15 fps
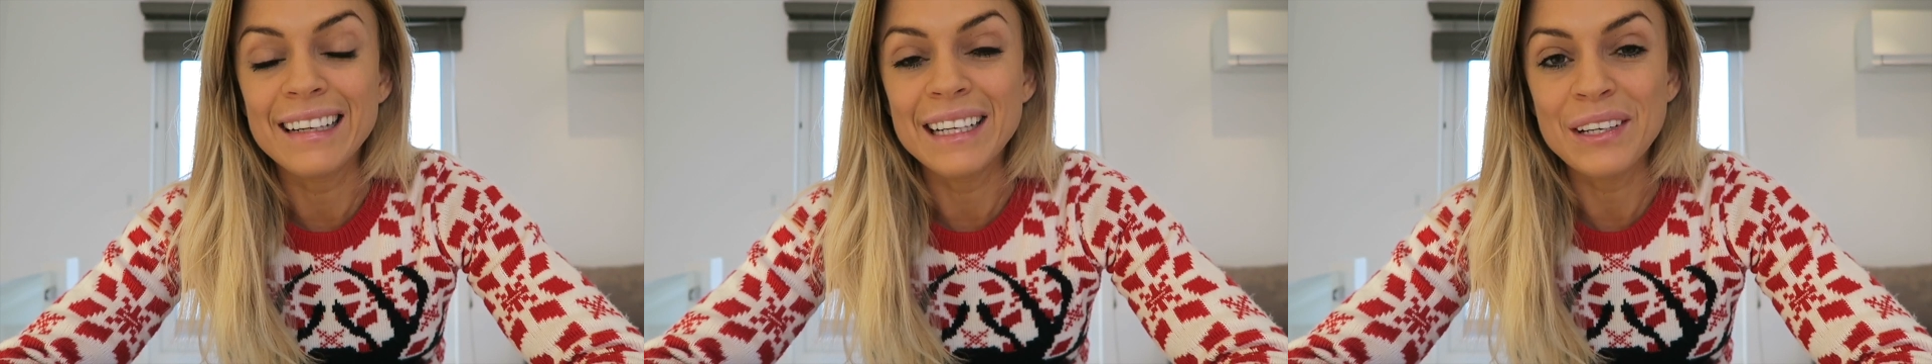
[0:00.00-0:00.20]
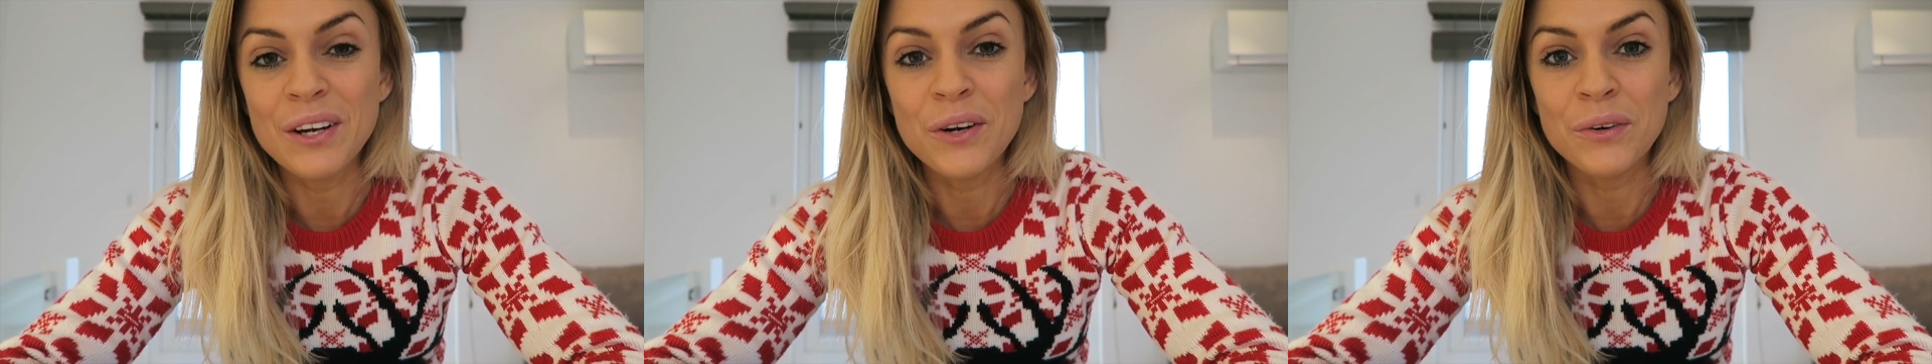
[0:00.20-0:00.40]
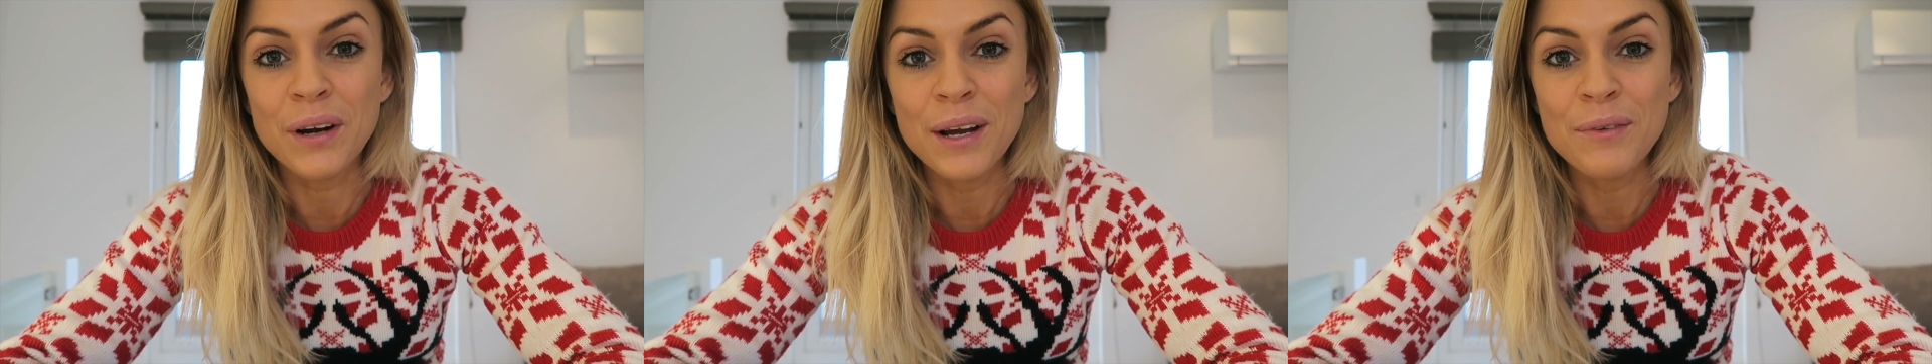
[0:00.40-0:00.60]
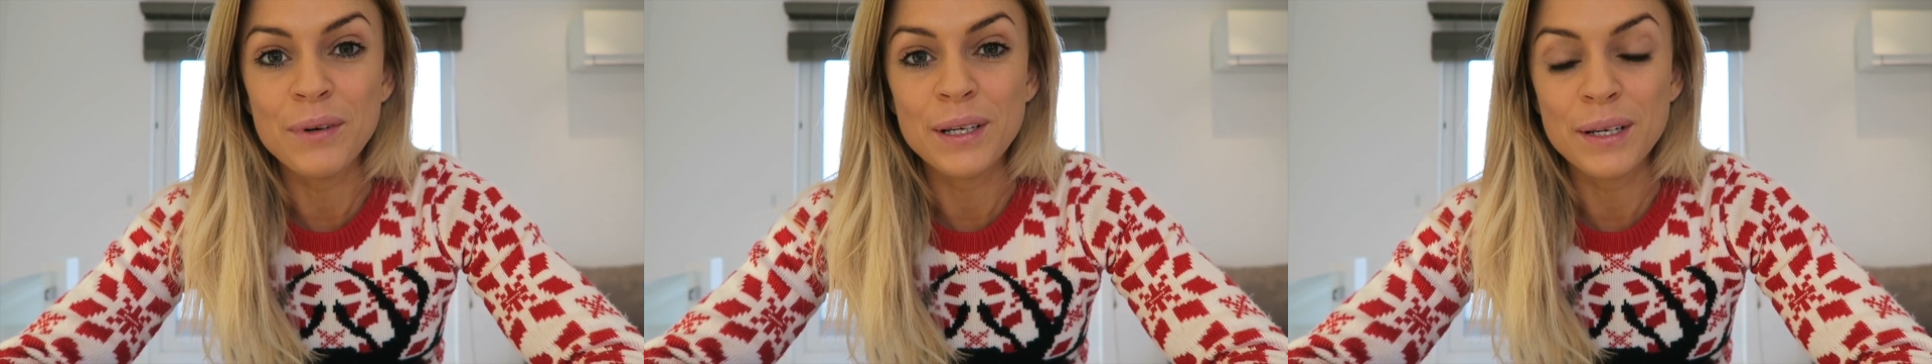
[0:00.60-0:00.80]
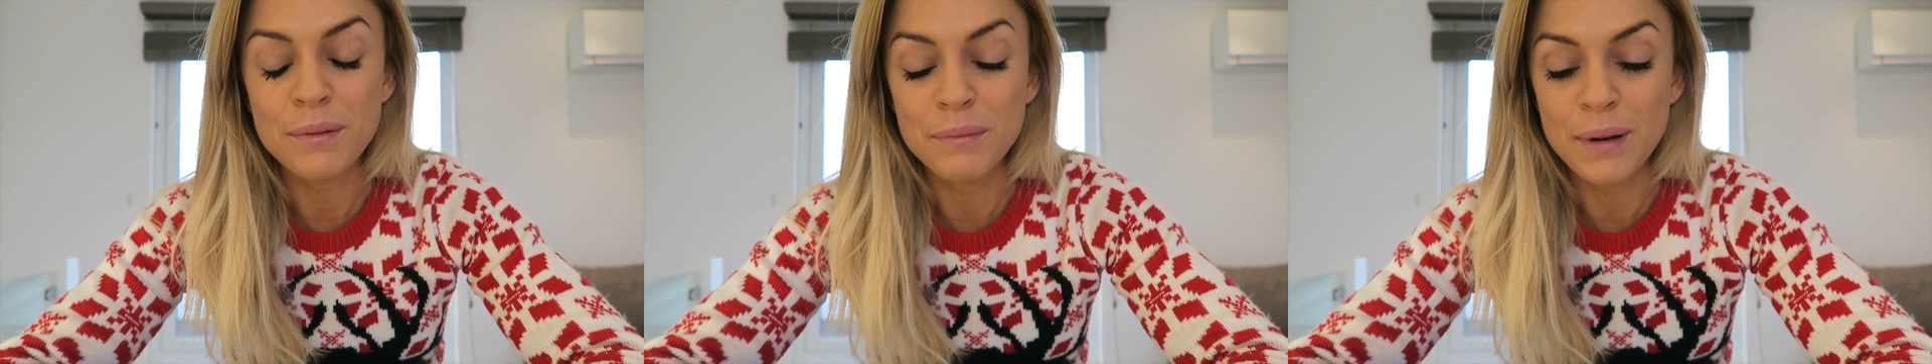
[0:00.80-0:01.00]
I know, right?
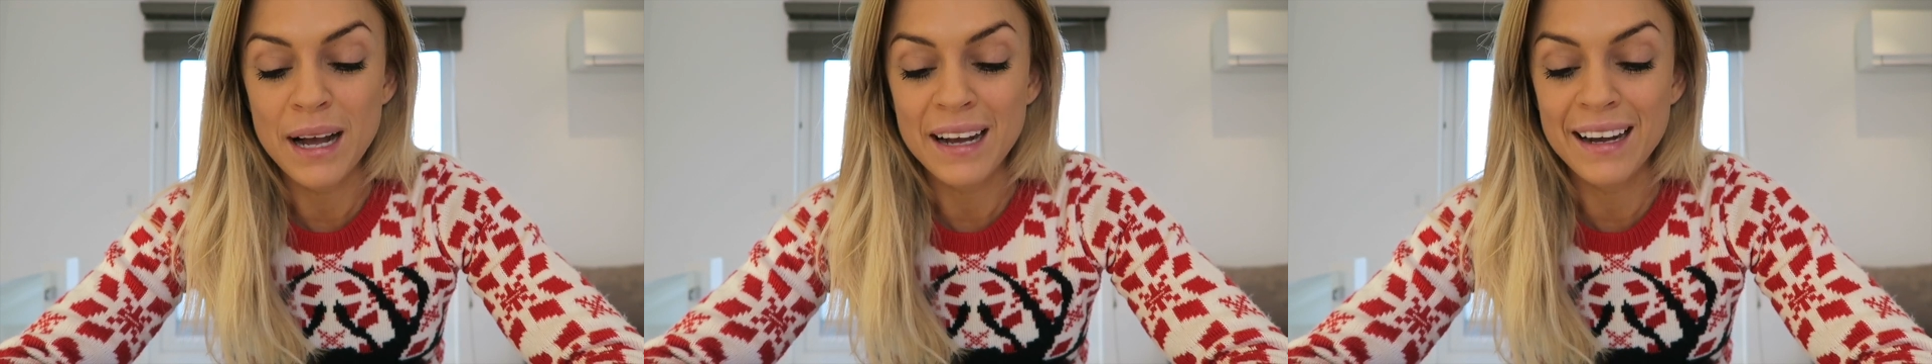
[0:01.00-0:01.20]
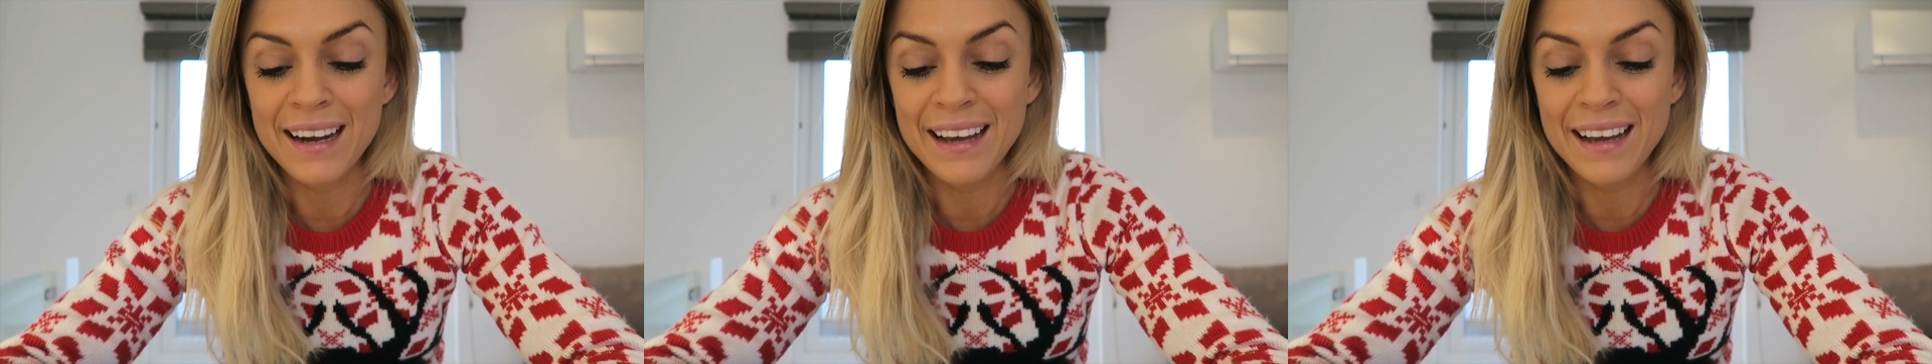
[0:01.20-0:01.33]
Welcome back.